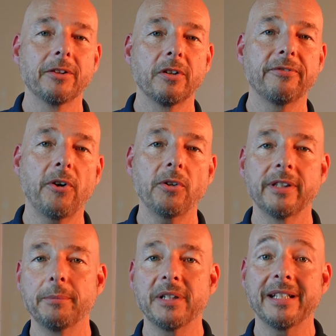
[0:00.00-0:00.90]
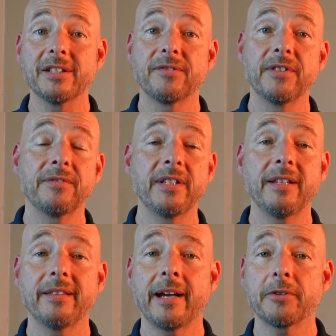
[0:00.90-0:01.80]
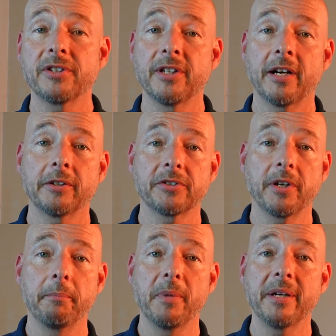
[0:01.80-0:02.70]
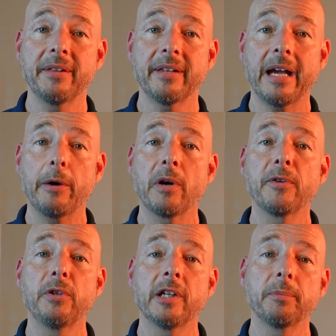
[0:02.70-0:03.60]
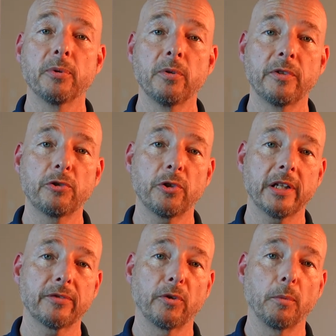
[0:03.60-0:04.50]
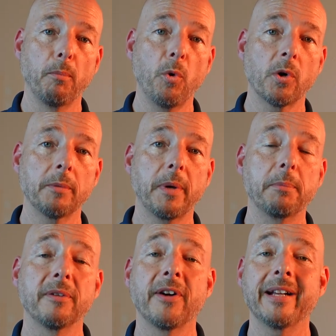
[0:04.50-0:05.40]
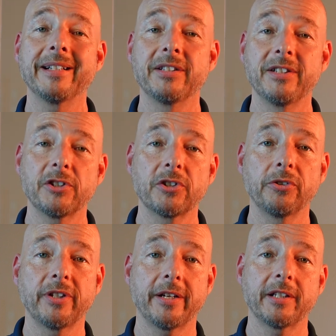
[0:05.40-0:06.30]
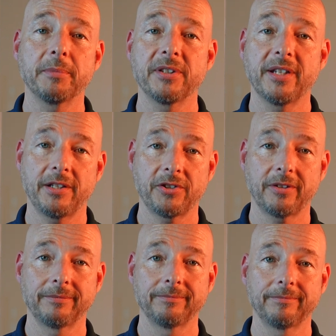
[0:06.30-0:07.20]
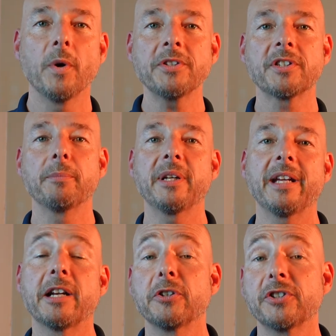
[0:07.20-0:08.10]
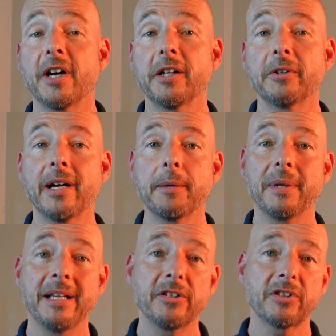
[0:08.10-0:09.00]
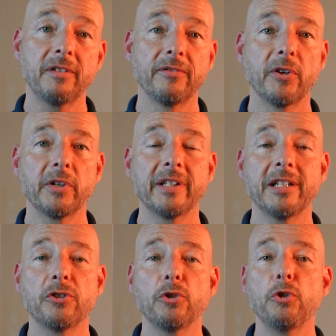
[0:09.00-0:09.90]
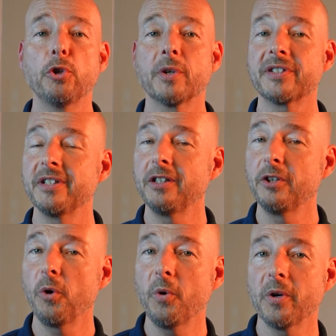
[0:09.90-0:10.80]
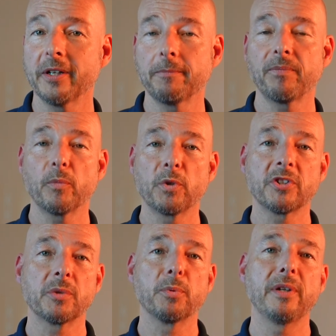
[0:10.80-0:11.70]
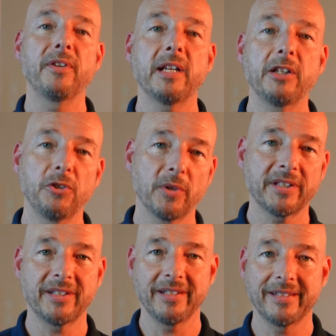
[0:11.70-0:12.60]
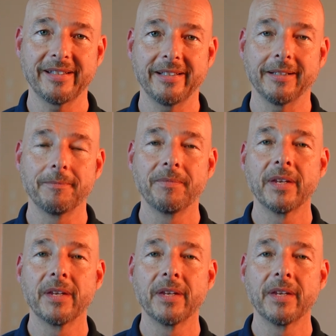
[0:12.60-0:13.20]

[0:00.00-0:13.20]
The default limit is $15,000 a month. However, you can get approved to transfer more by providing additional documentation. Once the money enters Dollar App, it is converted into USD Coin, which is abbreviated USDC.